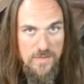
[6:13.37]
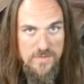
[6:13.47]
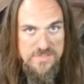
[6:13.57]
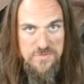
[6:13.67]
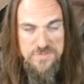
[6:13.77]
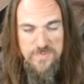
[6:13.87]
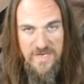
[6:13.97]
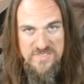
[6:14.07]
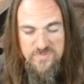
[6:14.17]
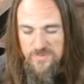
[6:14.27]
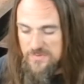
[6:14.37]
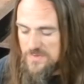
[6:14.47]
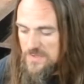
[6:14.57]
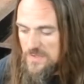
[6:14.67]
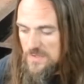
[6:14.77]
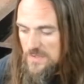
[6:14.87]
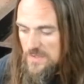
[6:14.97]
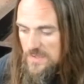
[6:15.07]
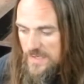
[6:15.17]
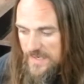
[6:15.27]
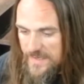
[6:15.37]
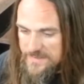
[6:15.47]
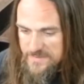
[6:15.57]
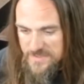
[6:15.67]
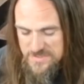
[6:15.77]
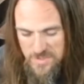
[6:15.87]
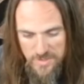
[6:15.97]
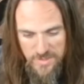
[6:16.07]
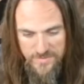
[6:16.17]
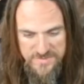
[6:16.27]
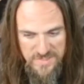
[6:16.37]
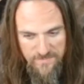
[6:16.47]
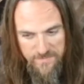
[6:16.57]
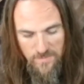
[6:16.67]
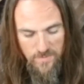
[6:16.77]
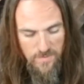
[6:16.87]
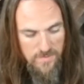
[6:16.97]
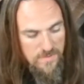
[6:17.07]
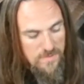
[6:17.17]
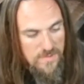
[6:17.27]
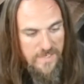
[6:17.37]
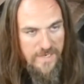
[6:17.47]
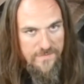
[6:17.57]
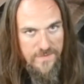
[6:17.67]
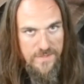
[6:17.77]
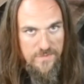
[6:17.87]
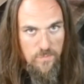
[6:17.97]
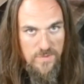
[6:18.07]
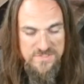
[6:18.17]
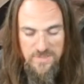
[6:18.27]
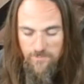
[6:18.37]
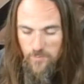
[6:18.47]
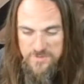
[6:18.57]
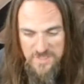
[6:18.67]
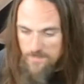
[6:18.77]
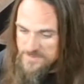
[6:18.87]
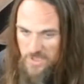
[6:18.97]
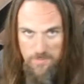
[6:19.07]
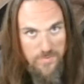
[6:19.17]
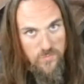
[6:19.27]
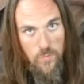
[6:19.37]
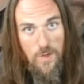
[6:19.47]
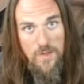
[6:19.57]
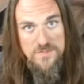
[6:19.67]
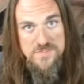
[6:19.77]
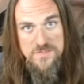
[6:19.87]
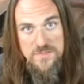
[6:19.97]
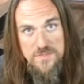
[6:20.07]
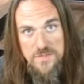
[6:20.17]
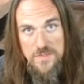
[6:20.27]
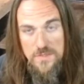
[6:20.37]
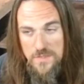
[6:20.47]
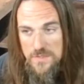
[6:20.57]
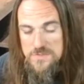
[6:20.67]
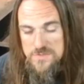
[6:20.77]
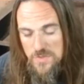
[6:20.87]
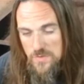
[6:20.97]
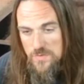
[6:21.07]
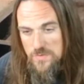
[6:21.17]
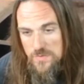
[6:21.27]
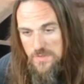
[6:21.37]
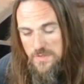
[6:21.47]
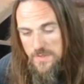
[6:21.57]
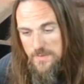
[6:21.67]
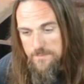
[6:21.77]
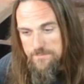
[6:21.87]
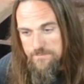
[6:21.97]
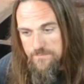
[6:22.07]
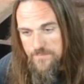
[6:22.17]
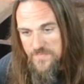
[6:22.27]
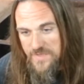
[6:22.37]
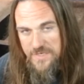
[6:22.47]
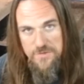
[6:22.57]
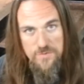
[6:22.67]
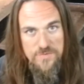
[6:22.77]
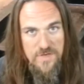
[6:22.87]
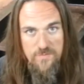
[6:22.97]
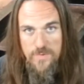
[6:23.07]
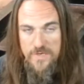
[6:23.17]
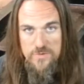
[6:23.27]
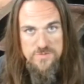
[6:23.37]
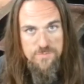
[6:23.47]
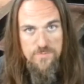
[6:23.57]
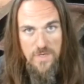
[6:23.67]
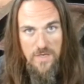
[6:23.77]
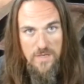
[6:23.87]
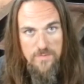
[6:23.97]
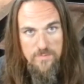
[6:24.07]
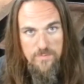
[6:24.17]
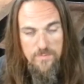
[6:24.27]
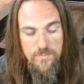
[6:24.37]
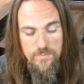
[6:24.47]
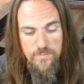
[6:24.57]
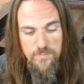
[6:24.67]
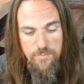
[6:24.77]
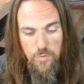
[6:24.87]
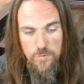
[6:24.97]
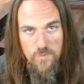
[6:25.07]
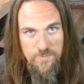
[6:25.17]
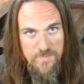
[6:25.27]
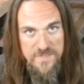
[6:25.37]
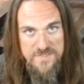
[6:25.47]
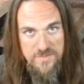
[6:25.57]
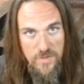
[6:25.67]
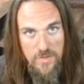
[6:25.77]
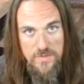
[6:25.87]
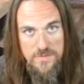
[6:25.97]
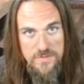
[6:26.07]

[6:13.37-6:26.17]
as soon as possible, and get started on the subfloor, and then once subfloor is up, start building walls. So thank you to everybody who's borne with me this long.